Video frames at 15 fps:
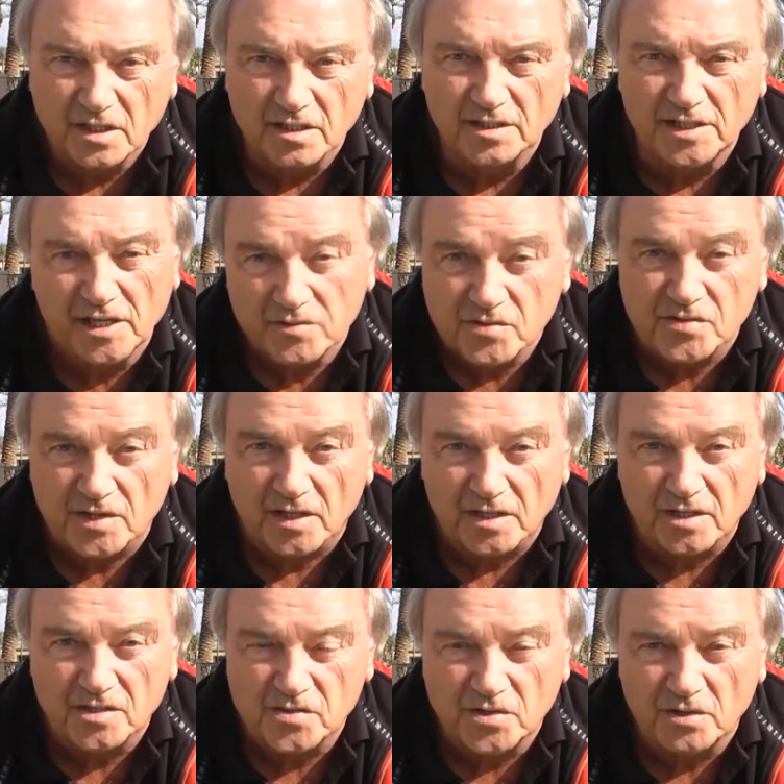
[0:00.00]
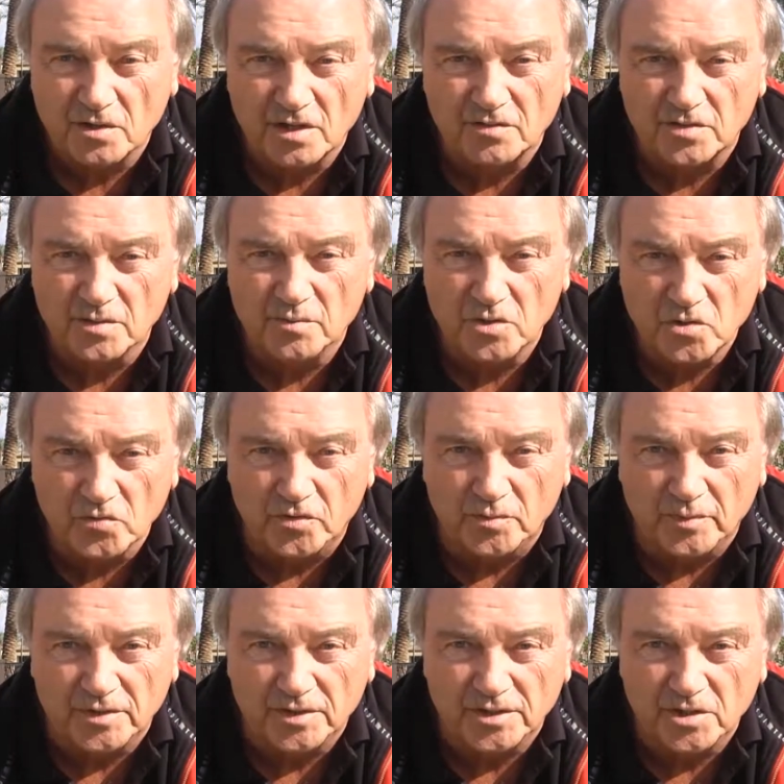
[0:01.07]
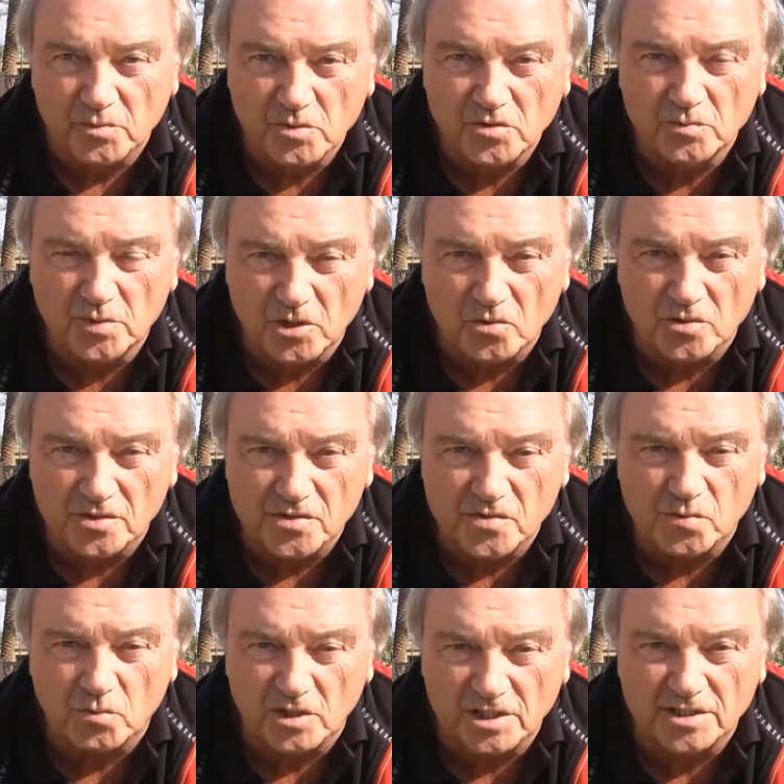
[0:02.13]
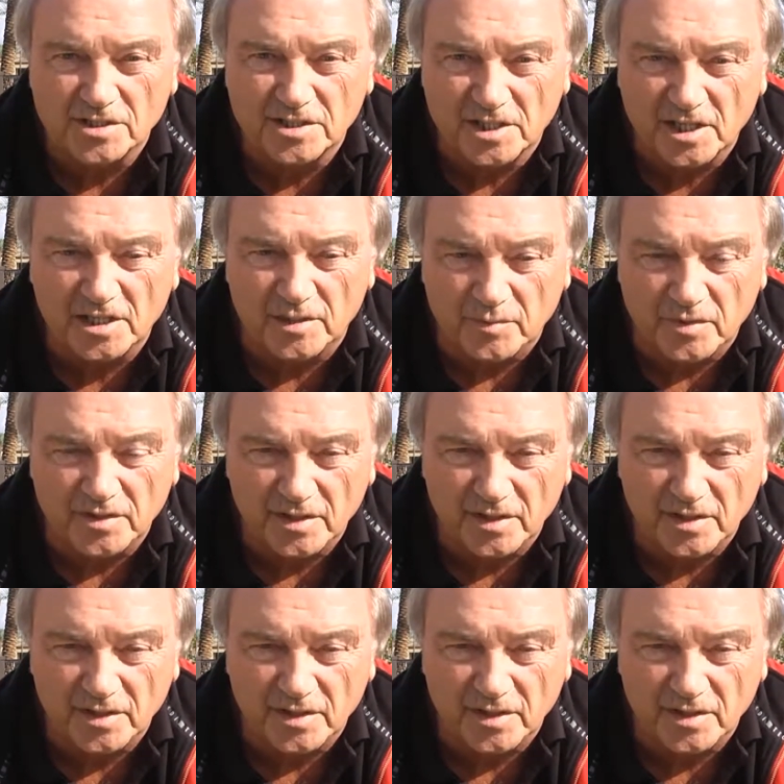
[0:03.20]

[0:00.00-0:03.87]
The downside is you have to move them, and you move boulders one at a time.